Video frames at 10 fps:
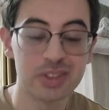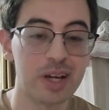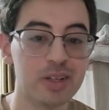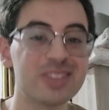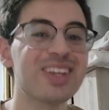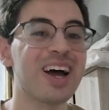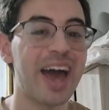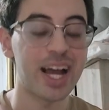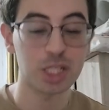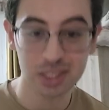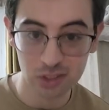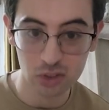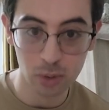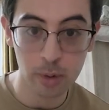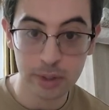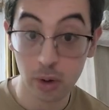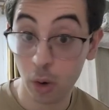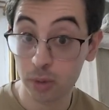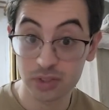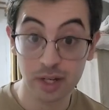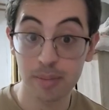Now, it's not actually zero. You're always going